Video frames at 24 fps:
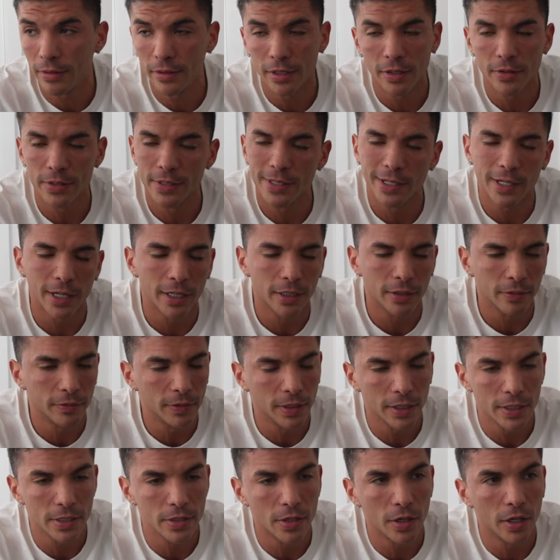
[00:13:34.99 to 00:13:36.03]
There is a lot of
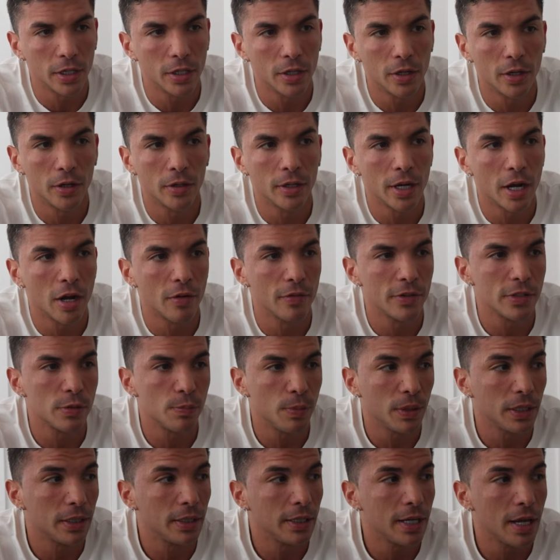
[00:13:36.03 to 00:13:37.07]
things going on. I always
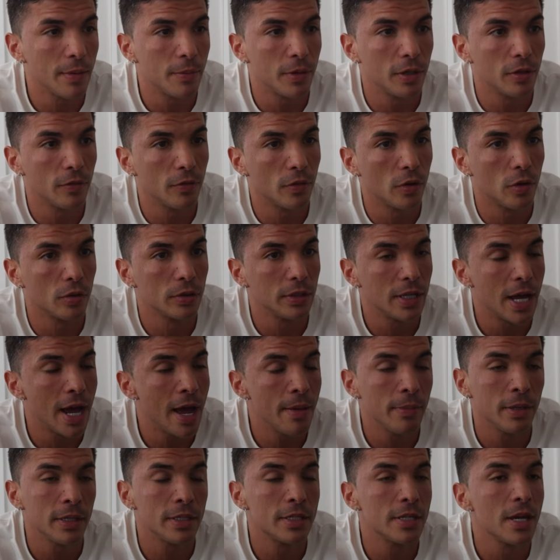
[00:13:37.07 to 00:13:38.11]
pick the camera in the wrong
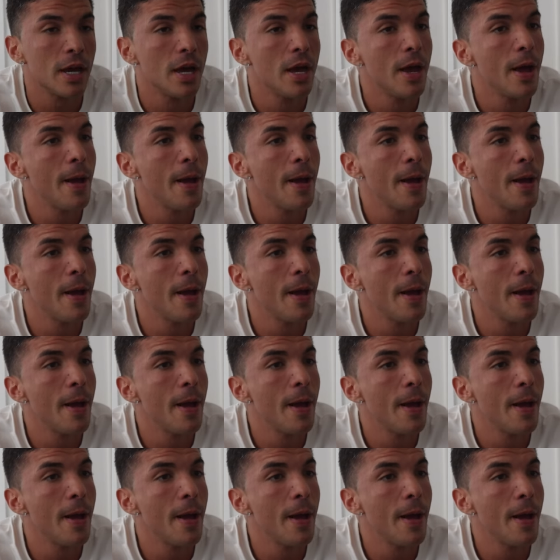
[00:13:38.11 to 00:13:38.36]
timings,